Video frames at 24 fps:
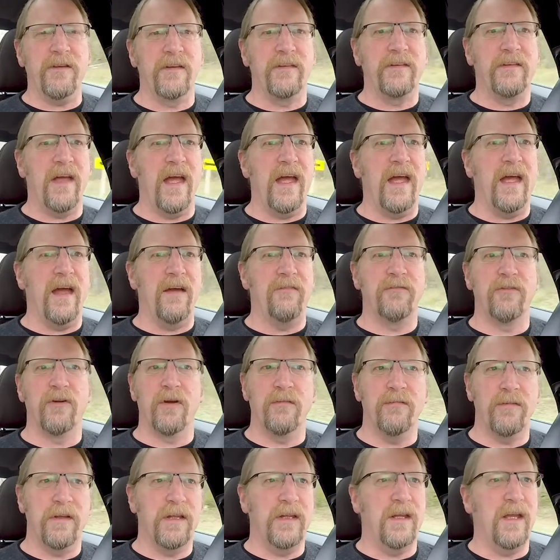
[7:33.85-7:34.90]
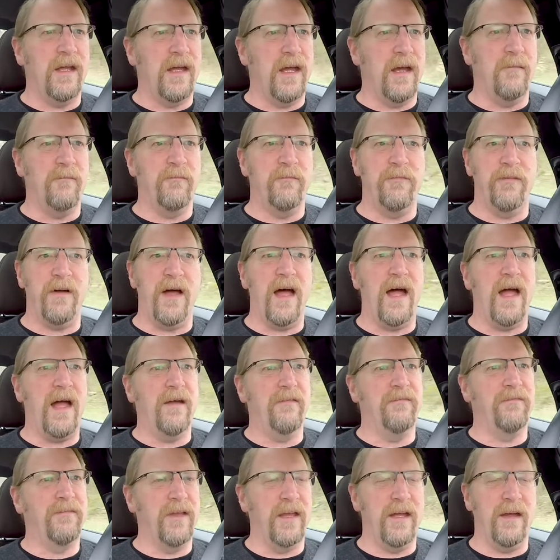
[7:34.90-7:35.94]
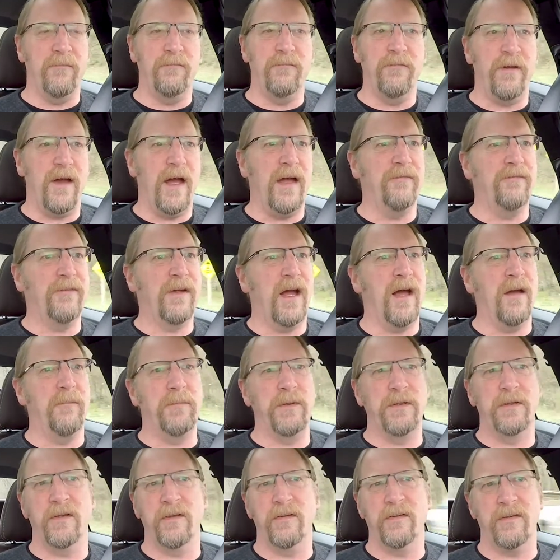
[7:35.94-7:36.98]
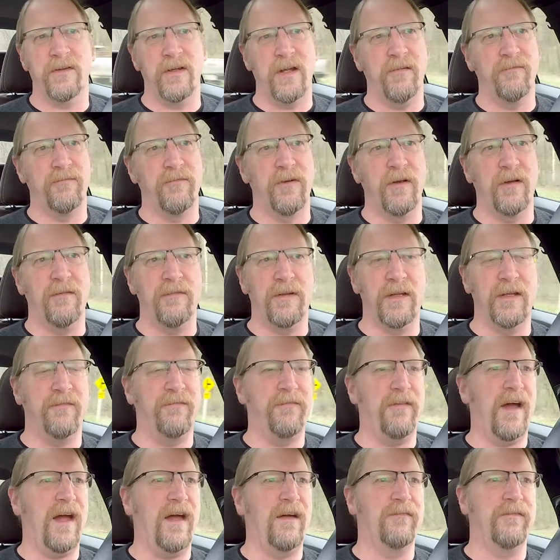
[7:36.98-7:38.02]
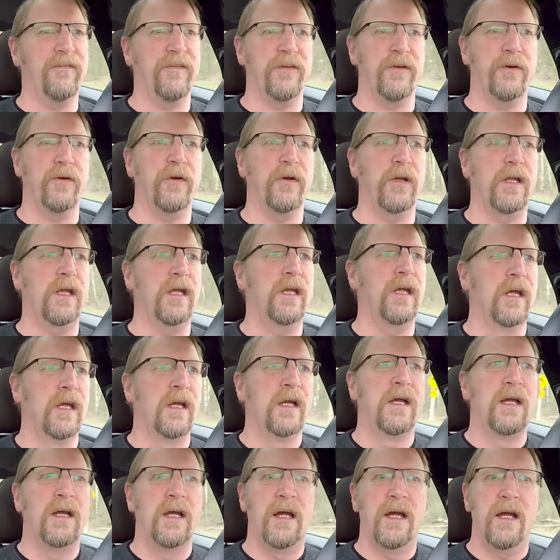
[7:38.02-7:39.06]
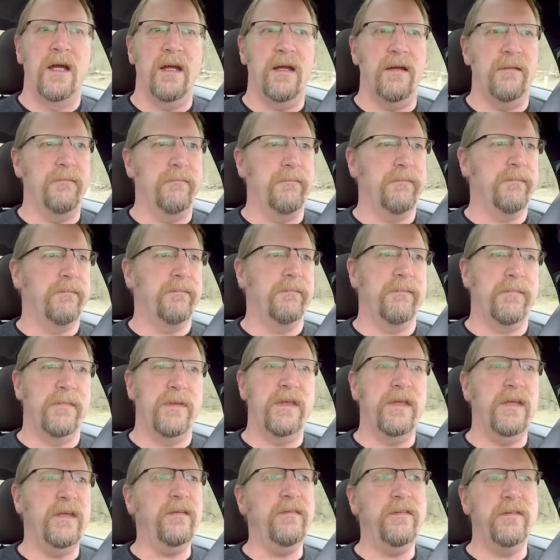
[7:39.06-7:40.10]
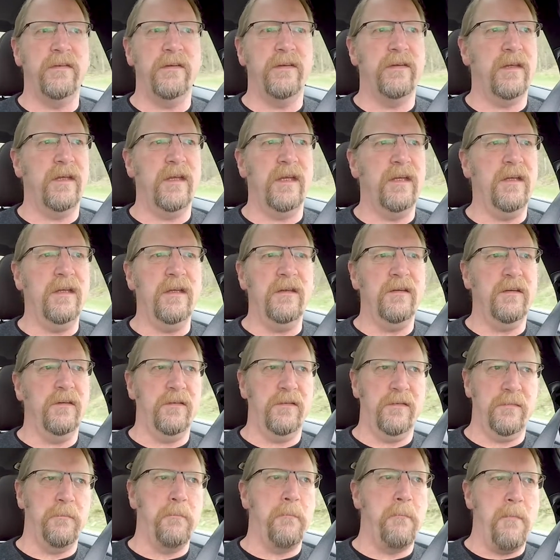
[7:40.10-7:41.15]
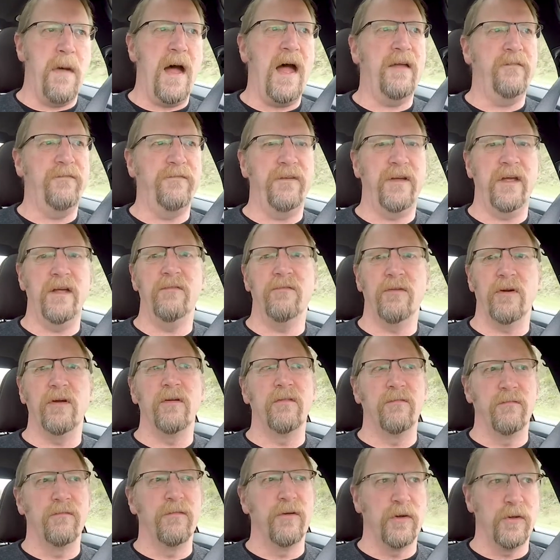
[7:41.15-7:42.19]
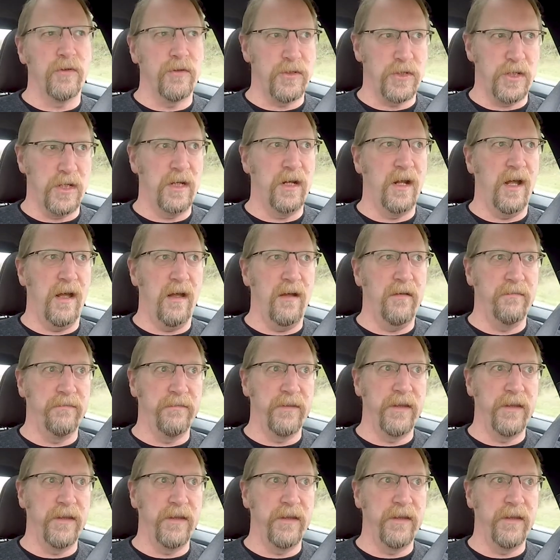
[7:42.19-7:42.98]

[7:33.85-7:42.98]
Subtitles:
say, I've driven the M5 competition, I've driven the 530. This is my favorite version of